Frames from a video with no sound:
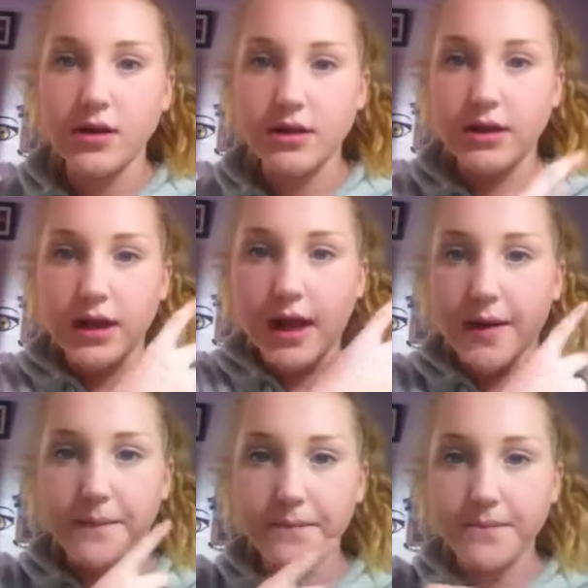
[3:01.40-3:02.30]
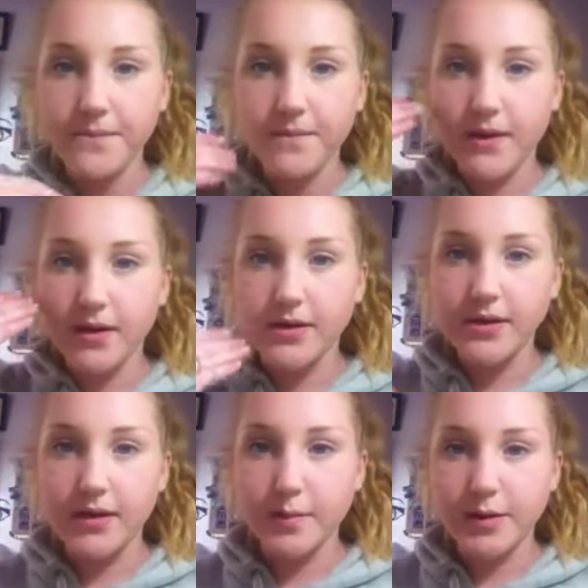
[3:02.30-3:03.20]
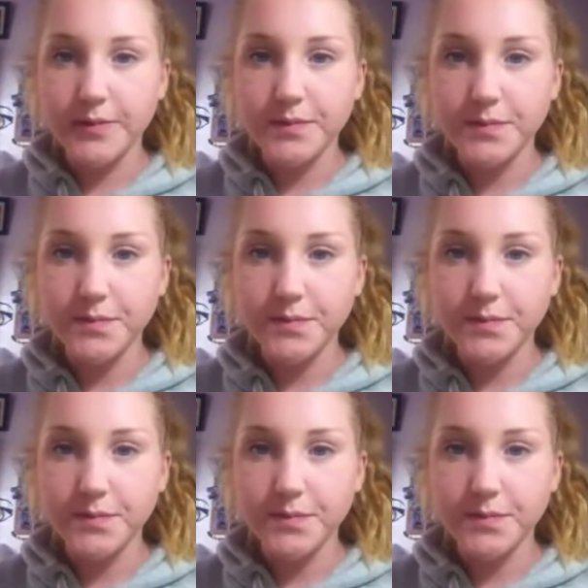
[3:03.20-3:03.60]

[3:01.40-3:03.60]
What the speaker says: See that? It's slimmer.